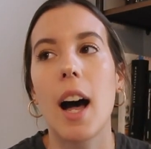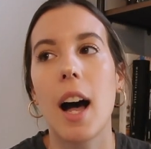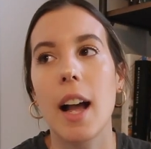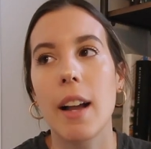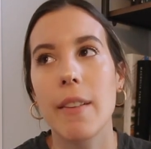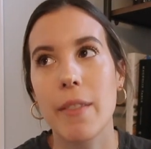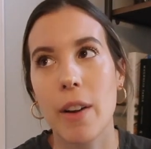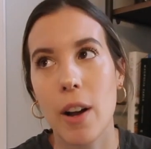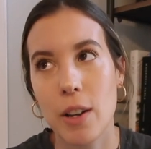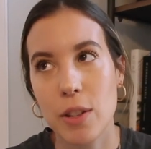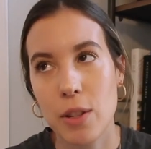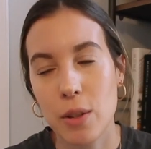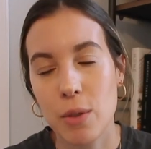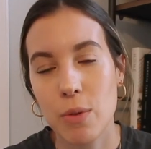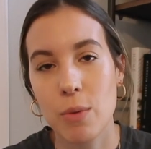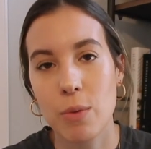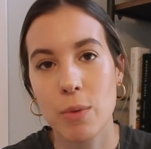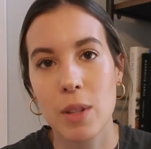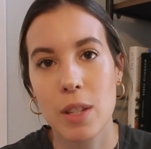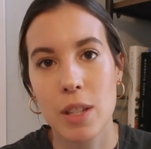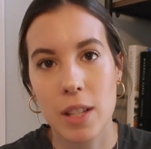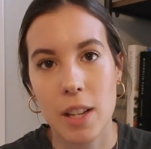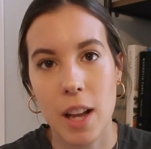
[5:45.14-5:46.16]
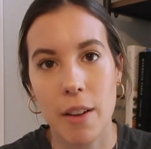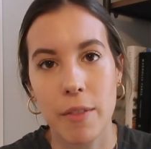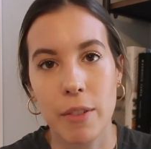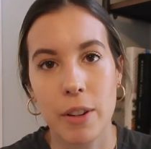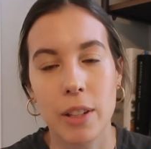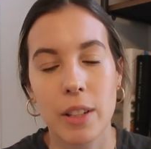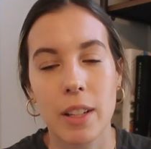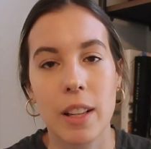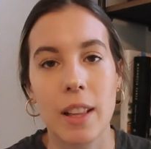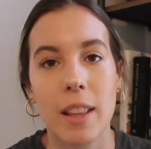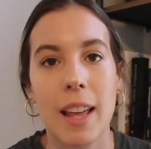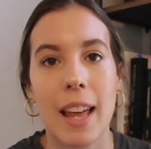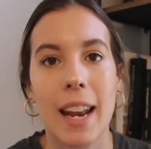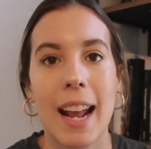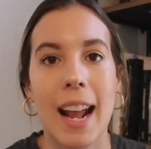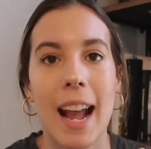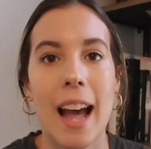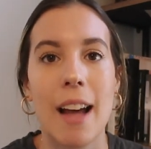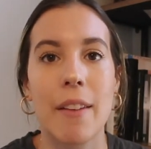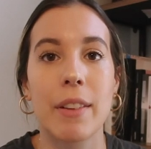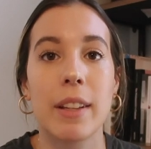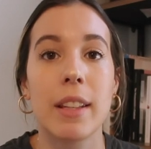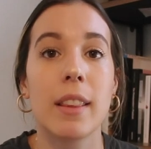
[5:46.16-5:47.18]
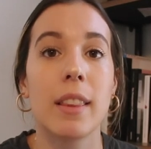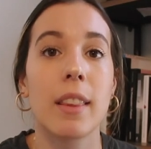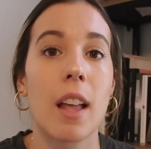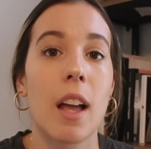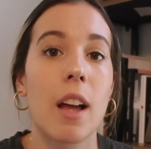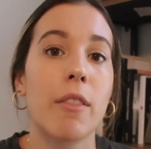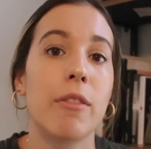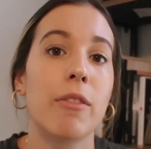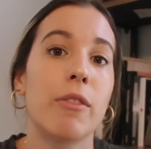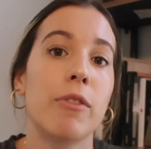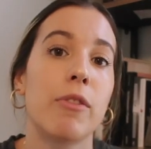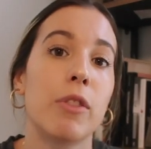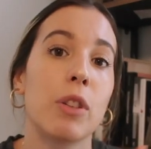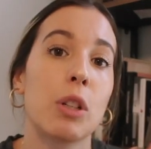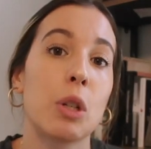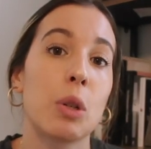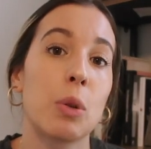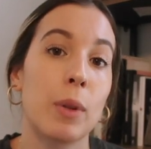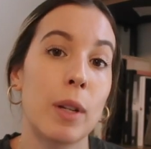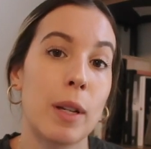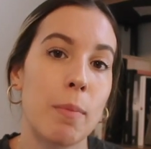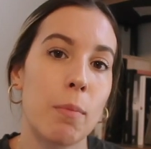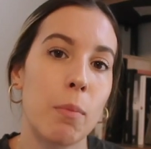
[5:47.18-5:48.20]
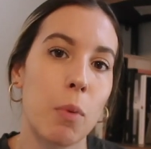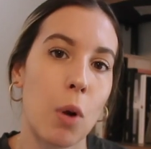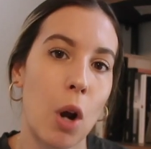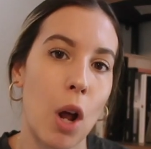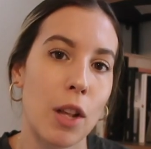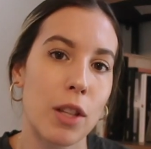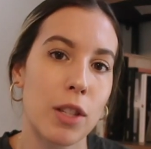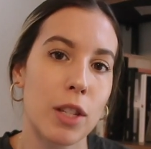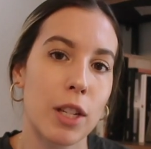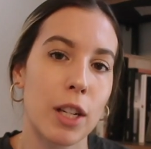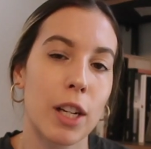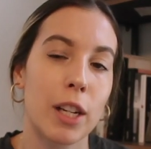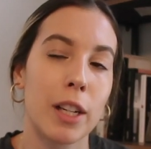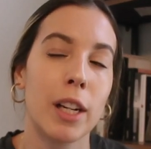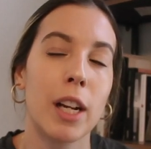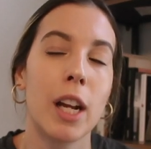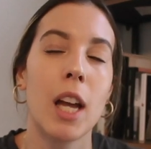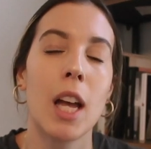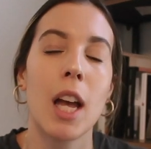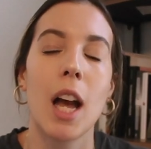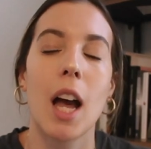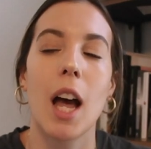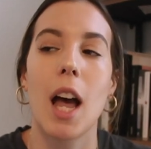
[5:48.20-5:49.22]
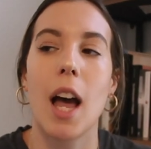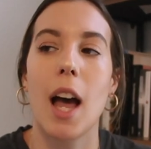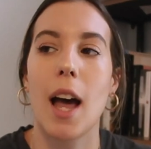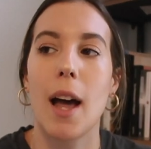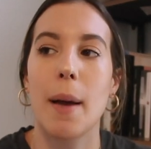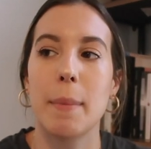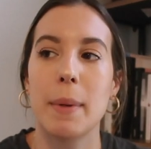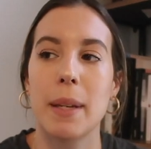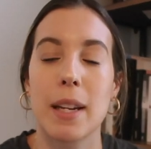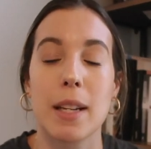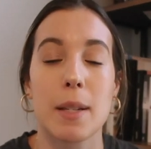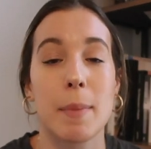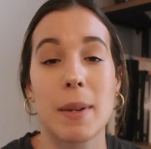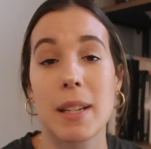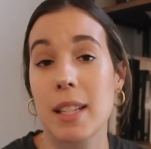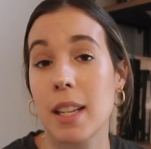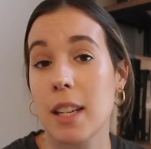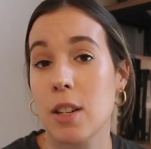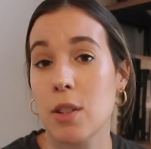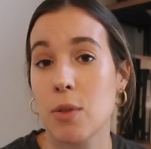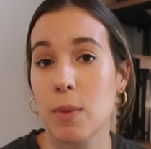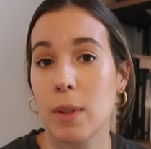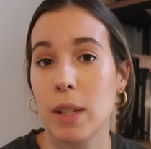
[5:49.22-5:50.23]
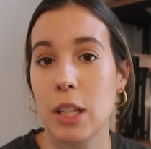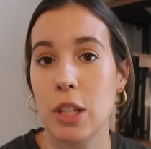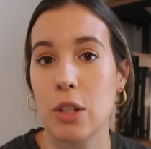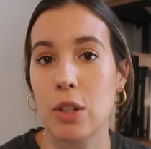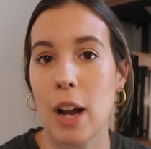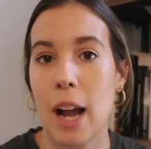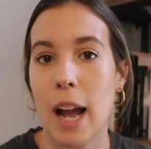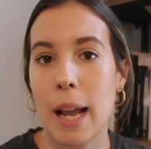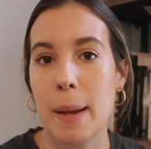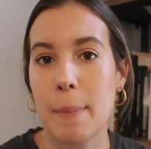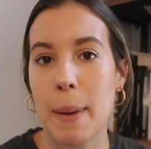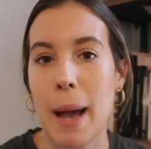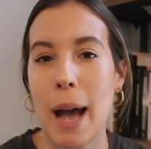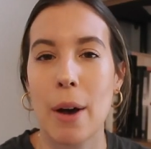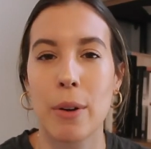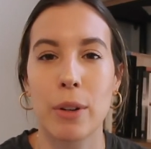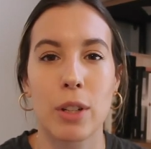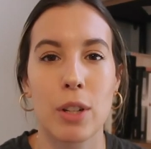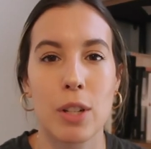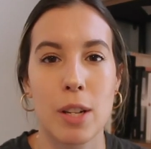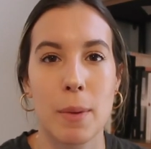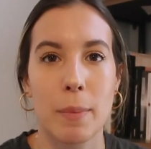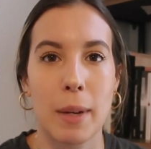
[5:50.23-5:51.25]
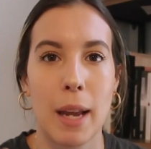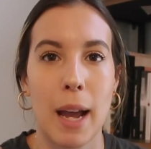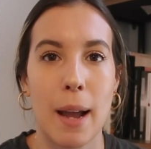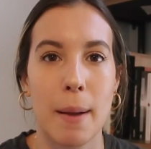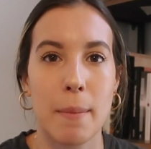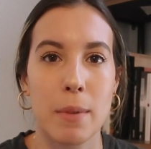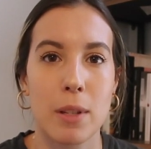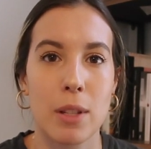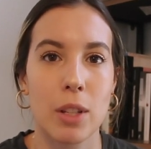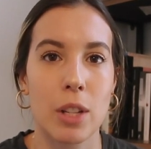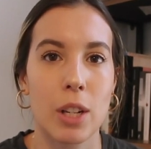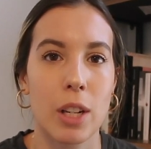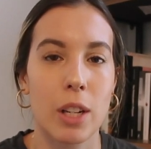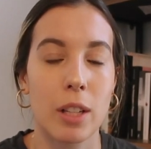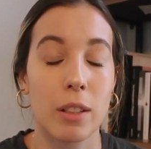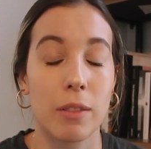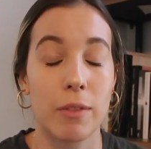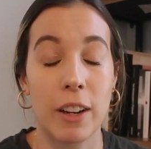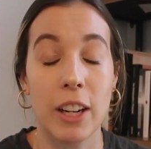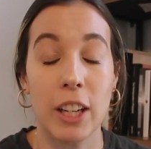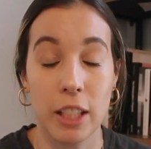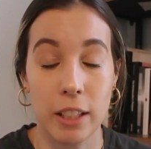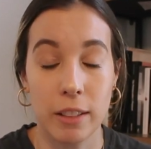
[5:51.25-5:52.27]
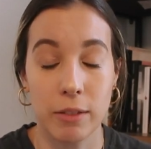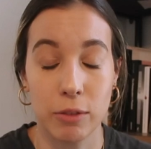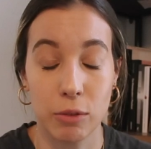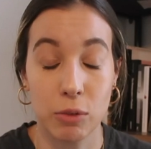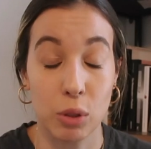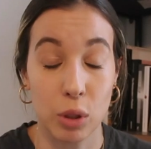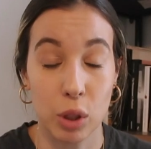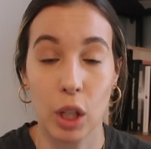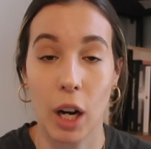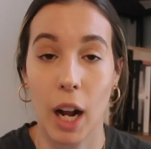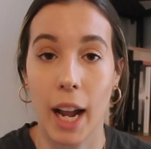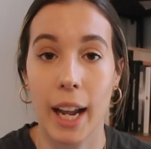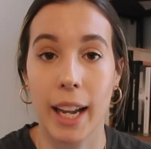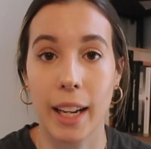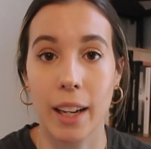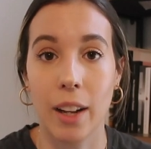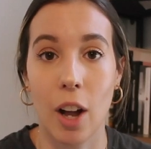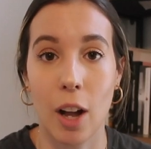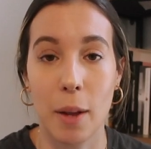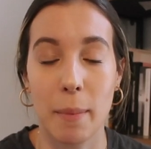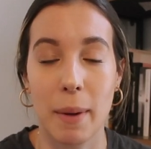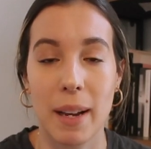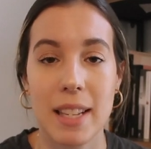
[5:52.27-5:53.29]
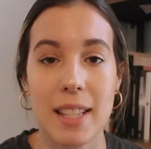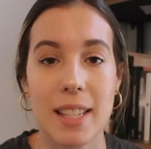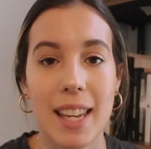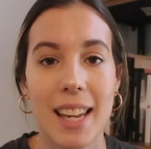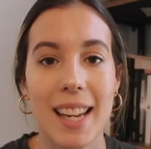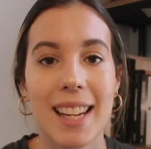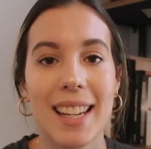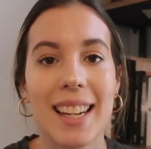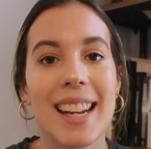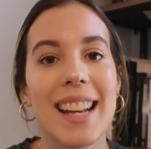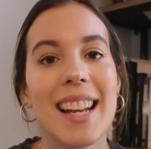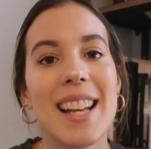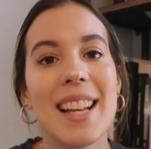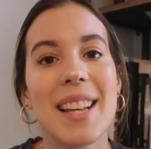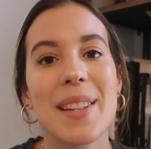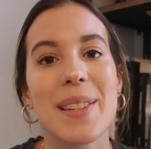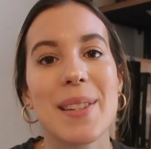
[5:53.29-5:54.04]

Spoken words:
I've also discovered that I have a love for cream bronzer because my skin is really dry. Powder sometimes look very drying on my skin.